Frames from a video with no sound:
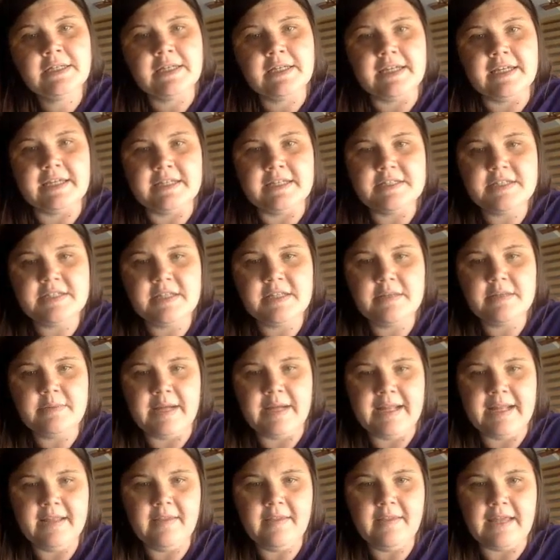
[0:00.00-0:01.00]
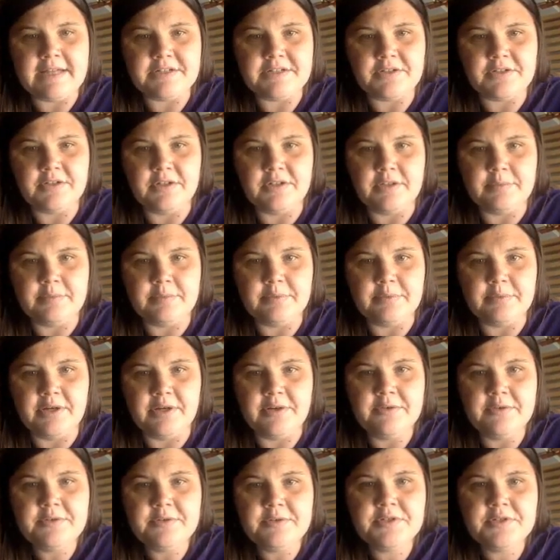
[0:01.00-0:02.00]
into the biological
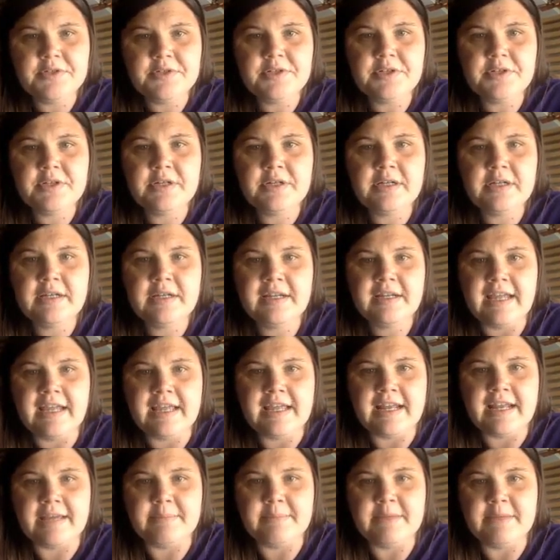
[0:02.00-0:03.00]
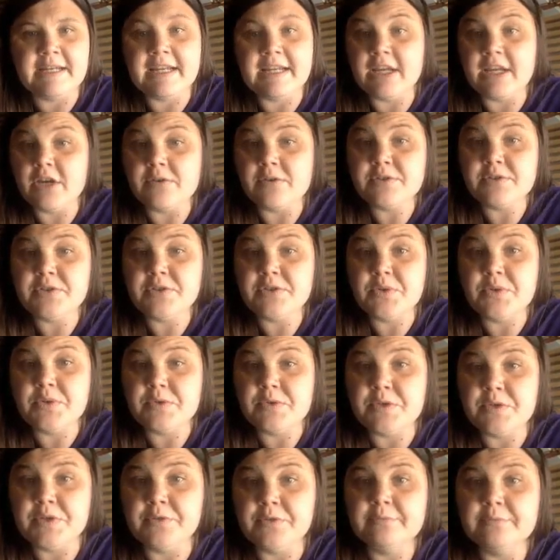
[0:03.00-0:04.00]
approach, and I'm going to go to
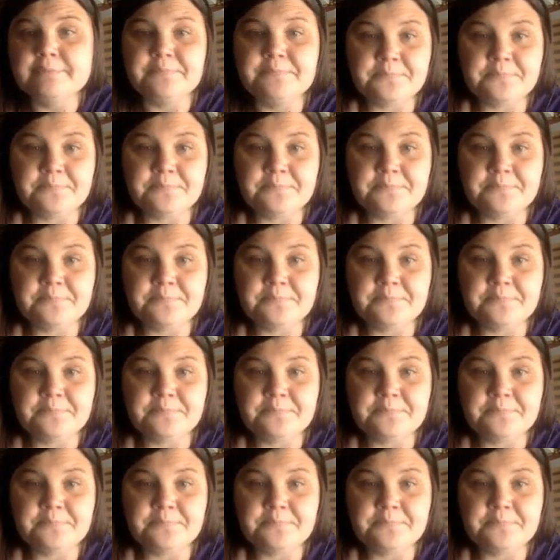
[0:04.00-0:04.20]
Who's Who.